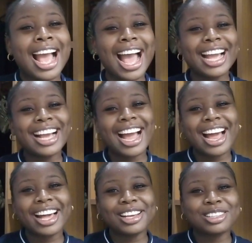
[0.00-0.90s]
Hi
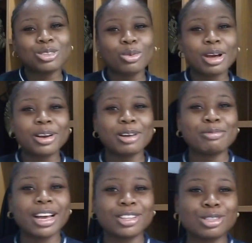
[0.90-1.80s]
guys,
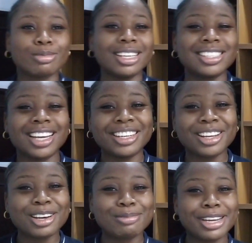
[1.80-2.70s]
welcome back to my
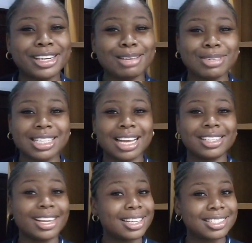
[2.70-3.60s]
channel. My name is
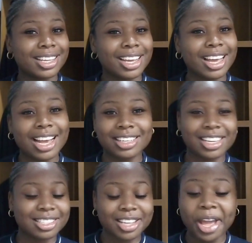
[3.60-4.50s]
Adeze
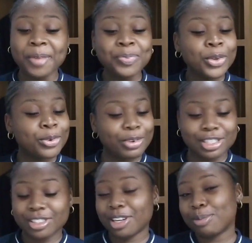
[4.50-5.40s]

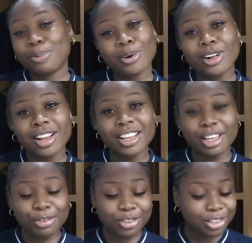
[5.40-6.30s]
Reginald-Paul.
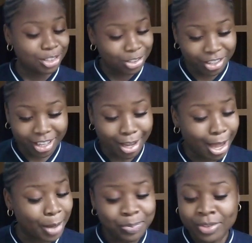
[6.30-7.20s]
If you're new
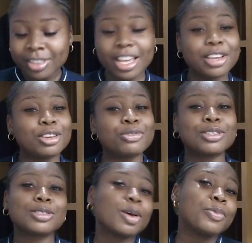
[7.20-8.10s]
here, thank you
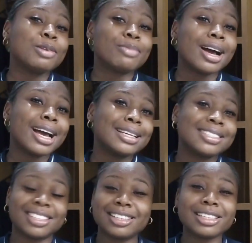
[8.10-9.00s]
for stopping by.
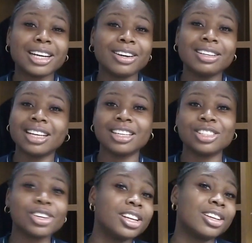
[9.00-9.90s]
Sit down and
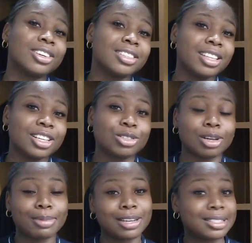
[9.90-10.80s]
enjoy the content
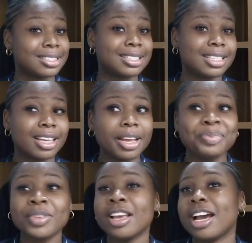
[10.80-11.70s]
you're about to
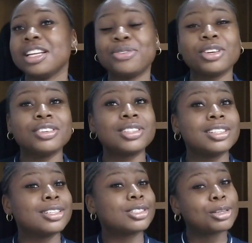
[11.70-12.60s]
see. And if you're a
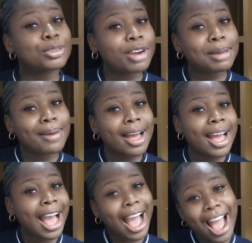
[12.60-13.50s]
returning subscriber,
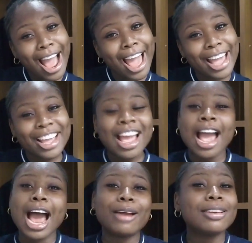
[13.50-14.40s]
hi,
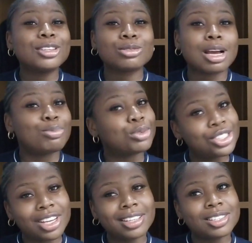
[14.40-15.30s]
I really do
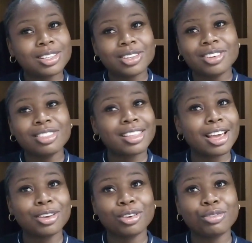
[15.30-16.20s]
appreciate you.
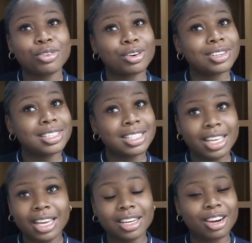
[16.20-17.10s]
Thank you for
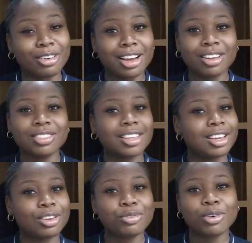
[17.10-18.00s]
sticking around.
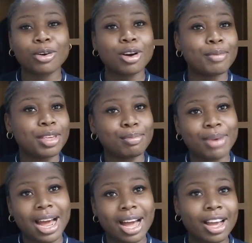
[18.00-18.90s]
Thank you for coming
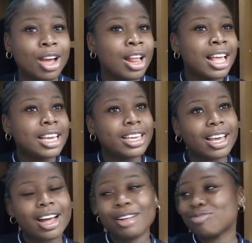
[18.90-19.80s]
back.
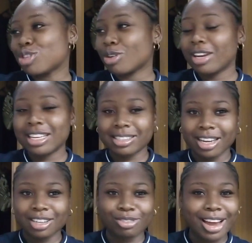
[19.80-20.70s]
Yeah, so let's
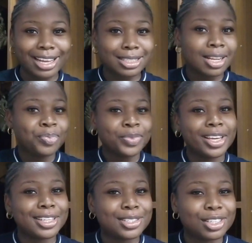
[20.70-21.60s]
get right
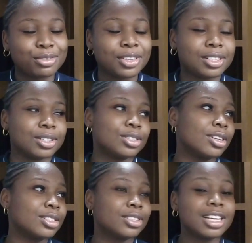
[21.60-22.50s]
into the video.
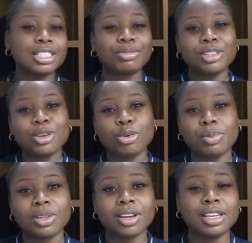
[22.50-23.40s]
So today's video,
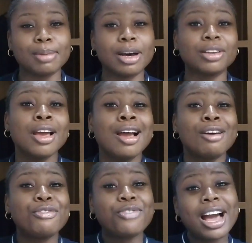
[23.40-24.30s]
we'll be talking about
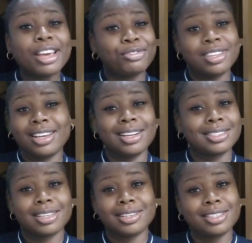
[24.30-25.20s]
five
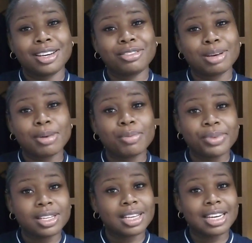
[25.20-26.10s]
things they don't tell you about
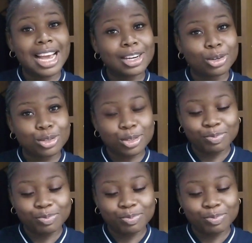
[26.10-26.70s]
being an adult.